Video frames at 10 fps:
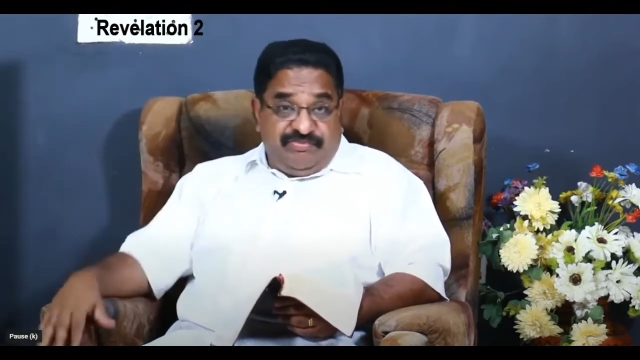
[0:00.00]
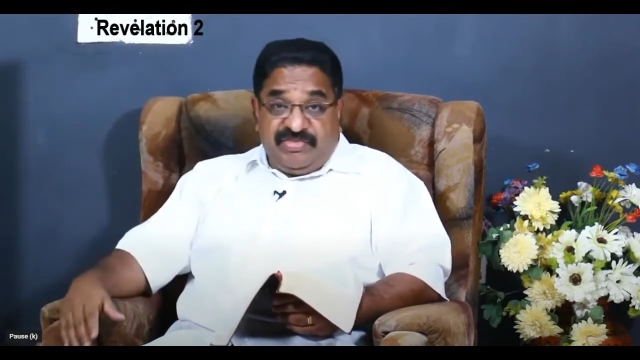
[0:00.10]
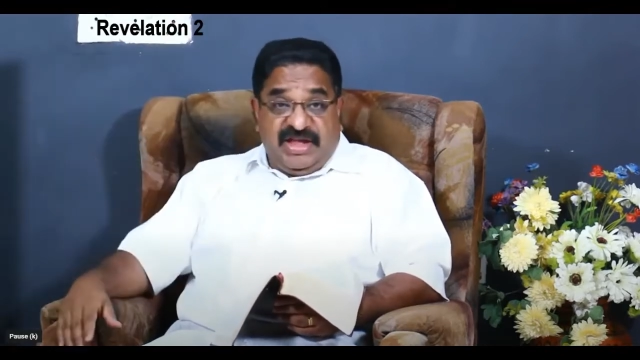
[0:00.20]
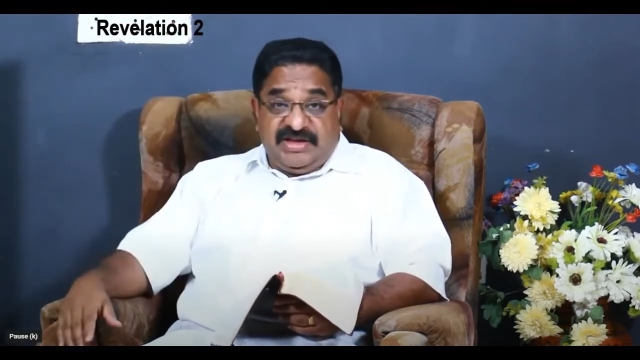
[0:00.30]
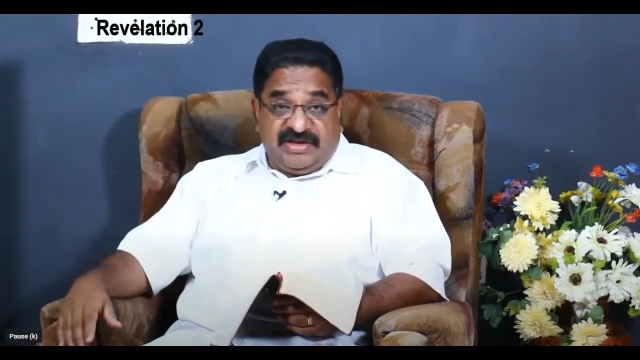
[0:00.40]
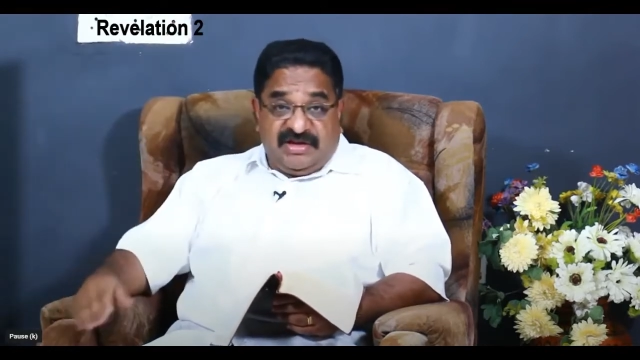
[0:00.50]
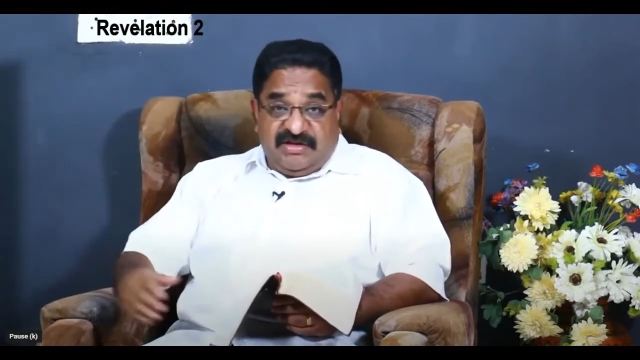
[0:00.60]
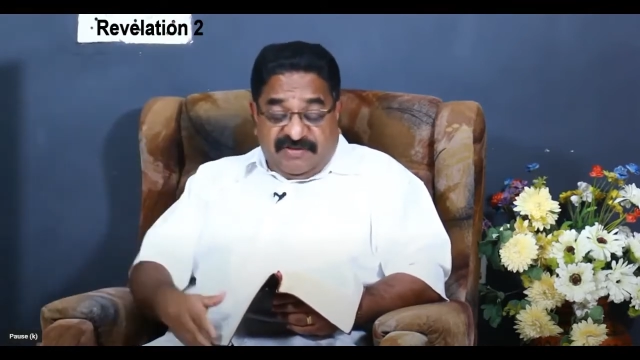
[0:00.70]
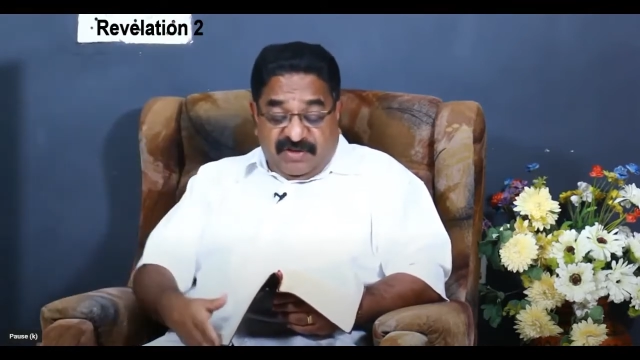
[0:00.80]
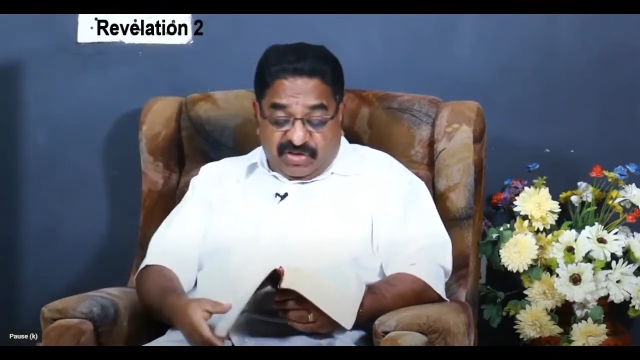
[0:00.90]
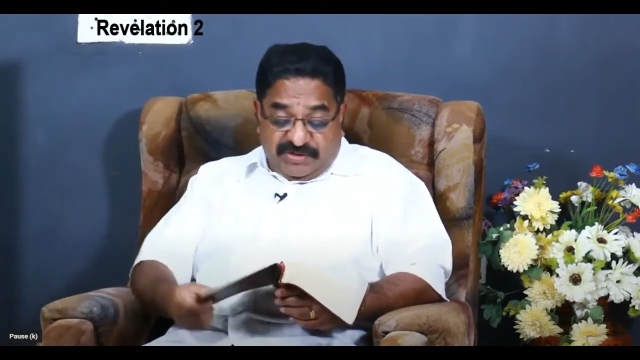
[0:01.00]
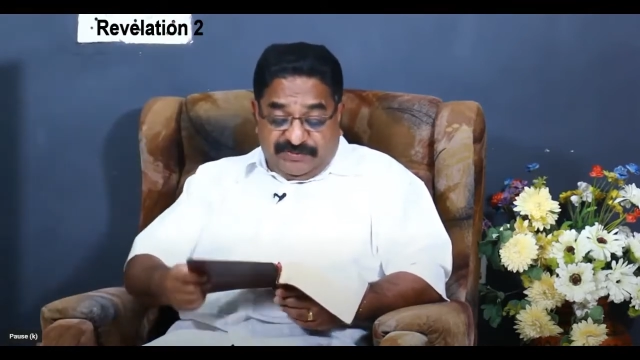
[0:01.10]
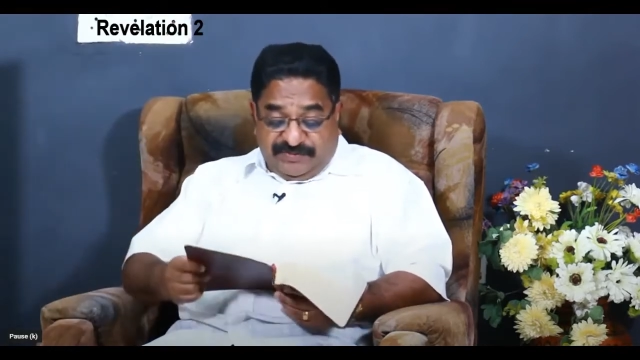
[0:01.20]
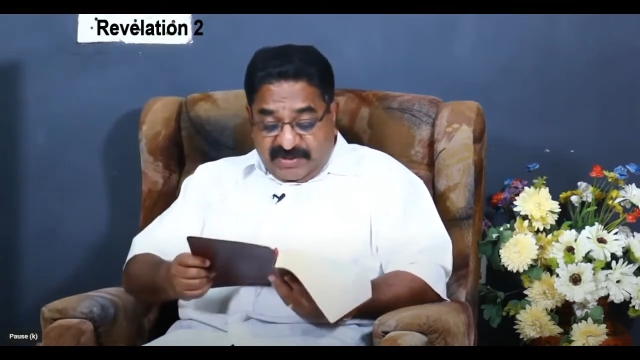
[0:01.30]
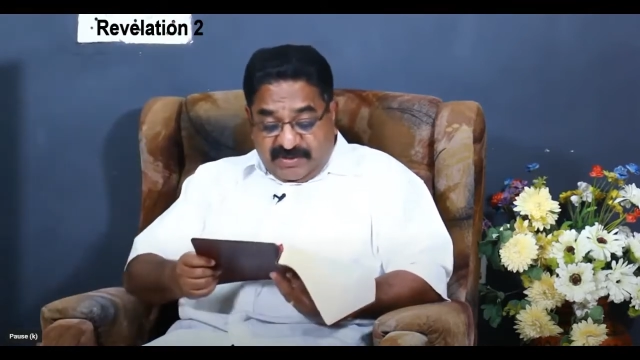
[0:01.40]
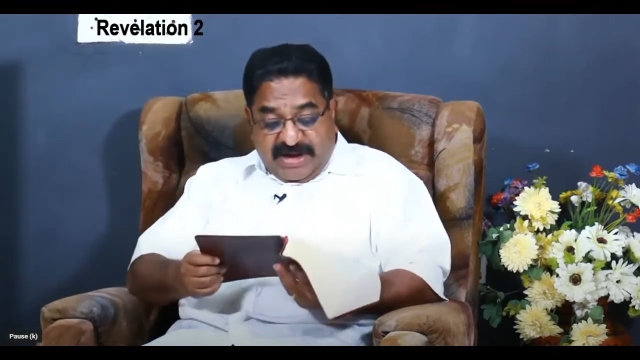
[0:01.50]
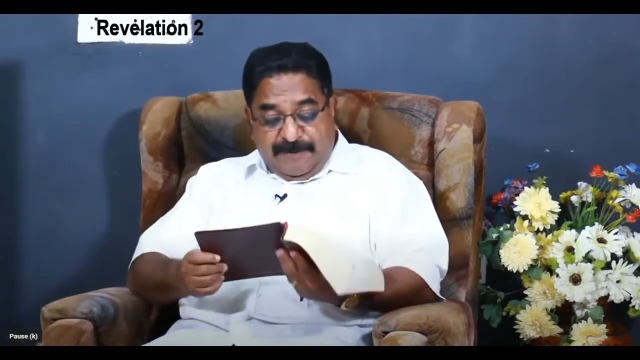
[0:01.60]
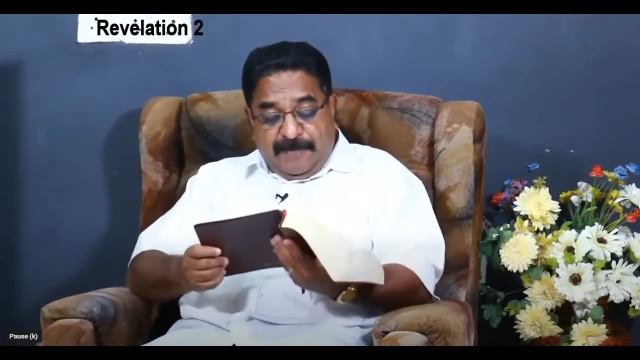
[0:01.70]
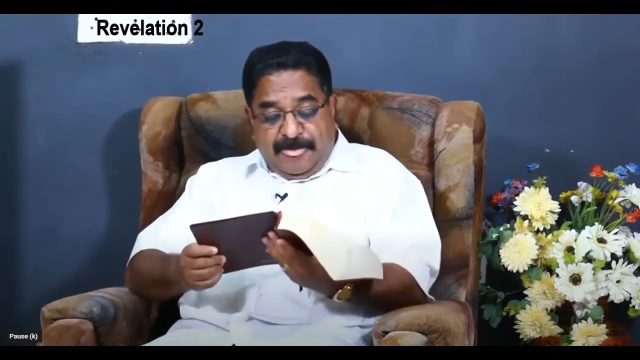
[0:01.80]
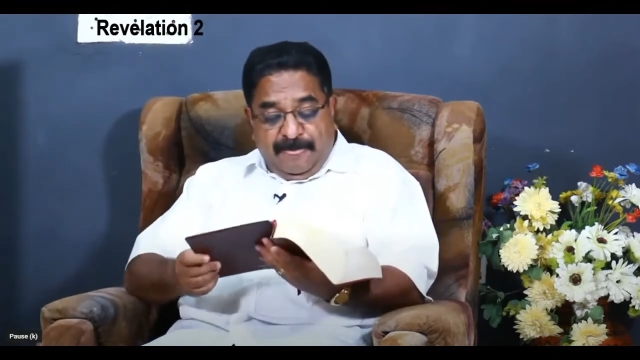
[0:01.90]
the eternal future. Okay?
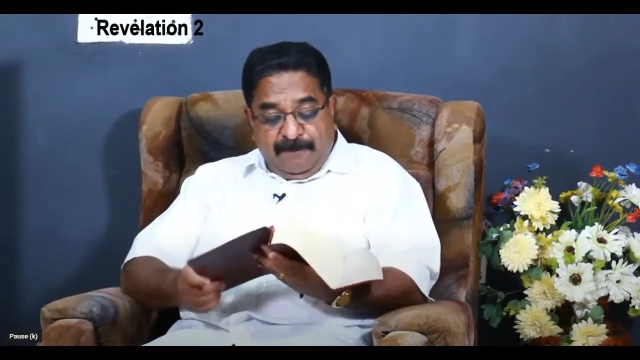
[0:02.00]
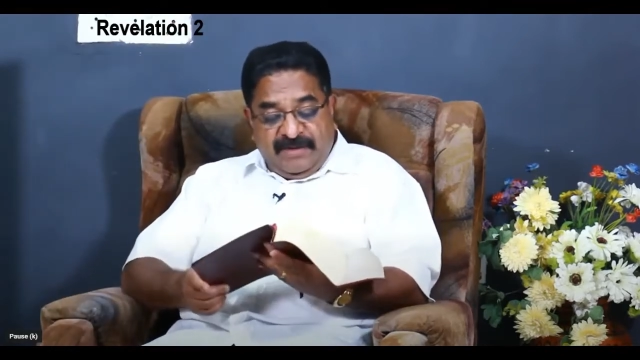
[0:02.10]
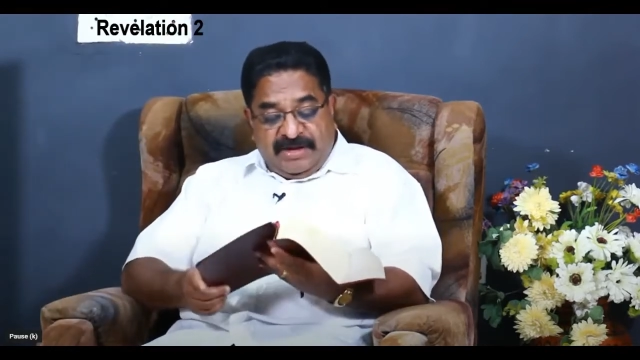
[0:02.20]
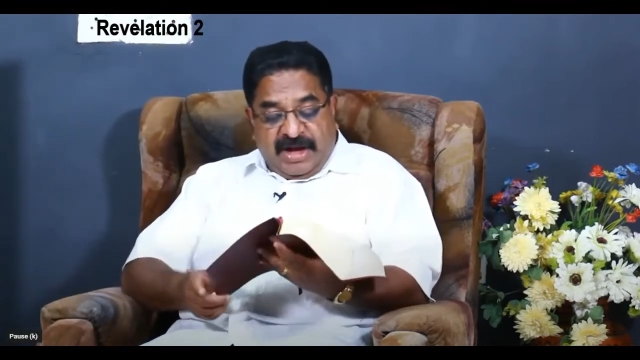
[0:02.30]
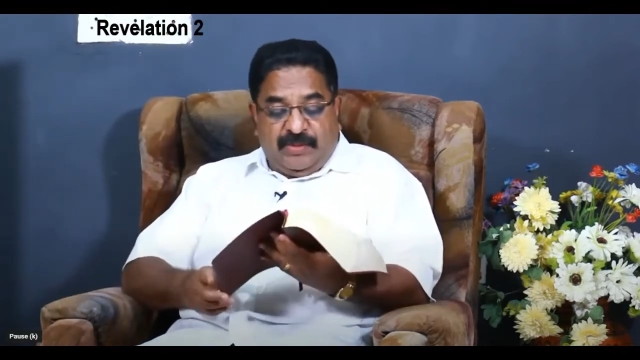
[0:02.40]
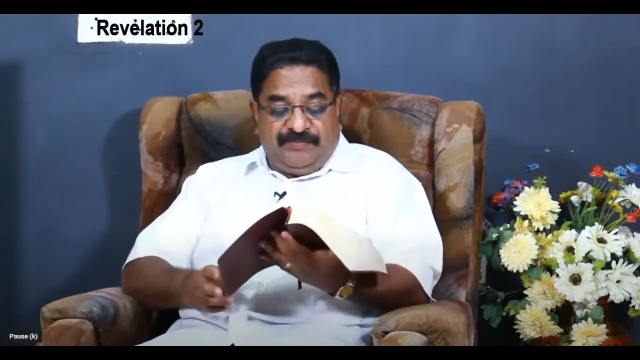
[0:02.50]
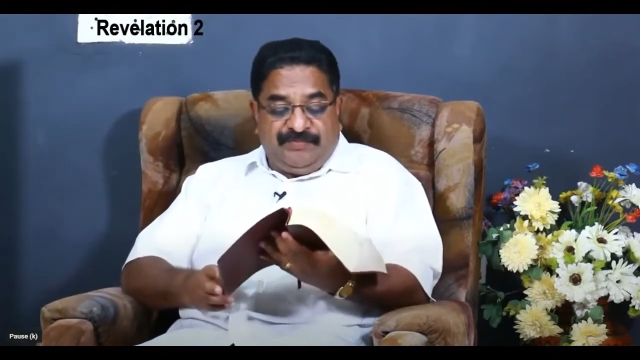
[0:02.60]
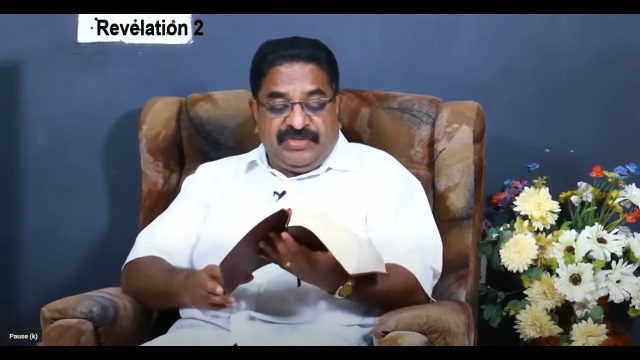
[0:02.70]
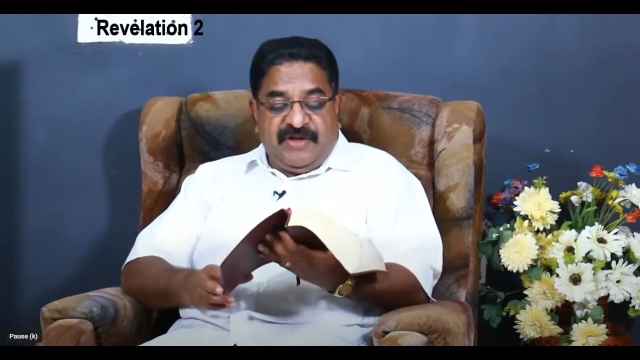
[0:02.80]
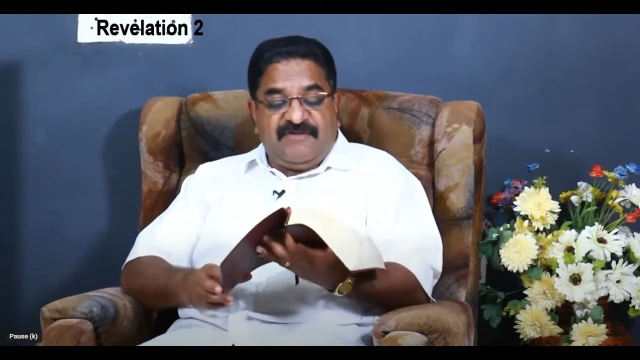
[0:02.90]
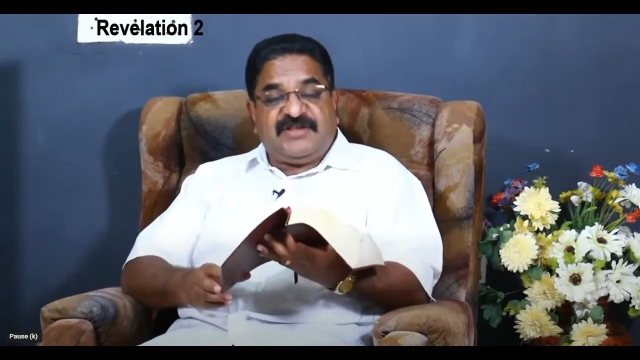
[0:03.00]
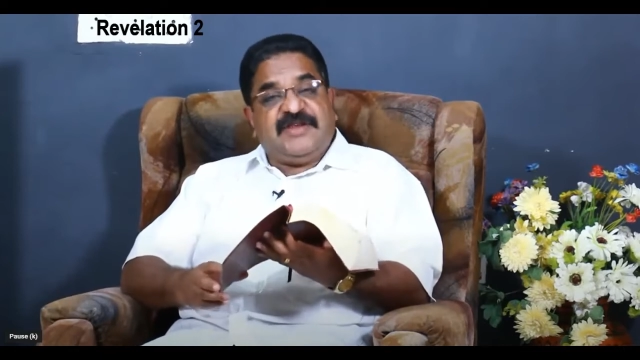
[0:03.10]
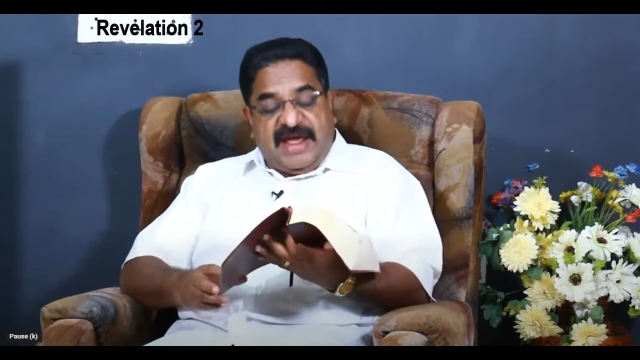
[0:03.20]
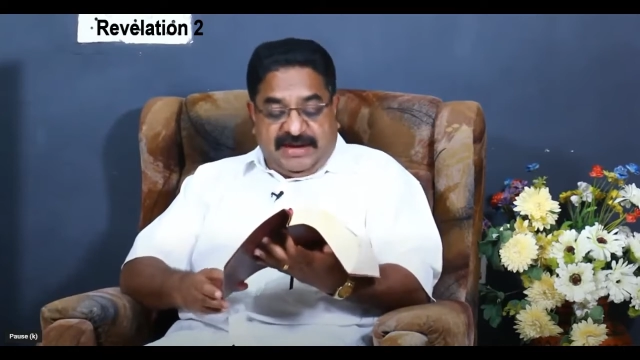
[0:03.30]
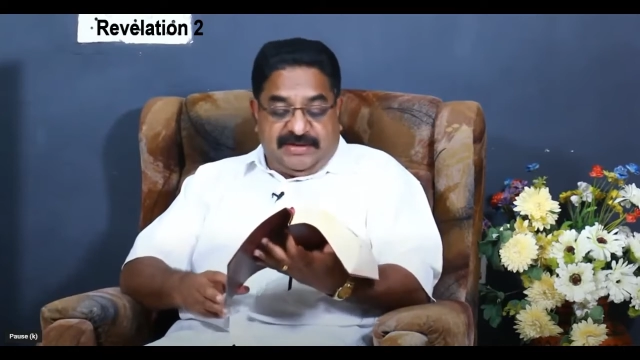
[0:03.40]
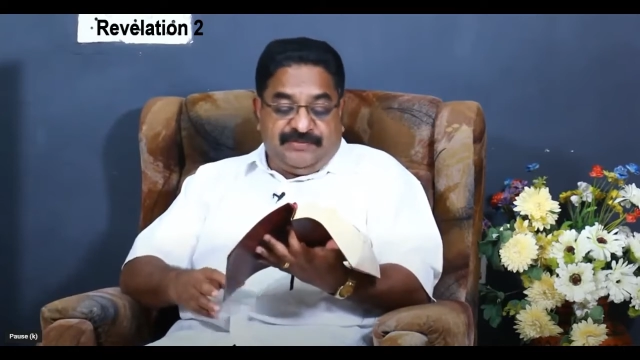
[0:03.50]
Now, verse 9.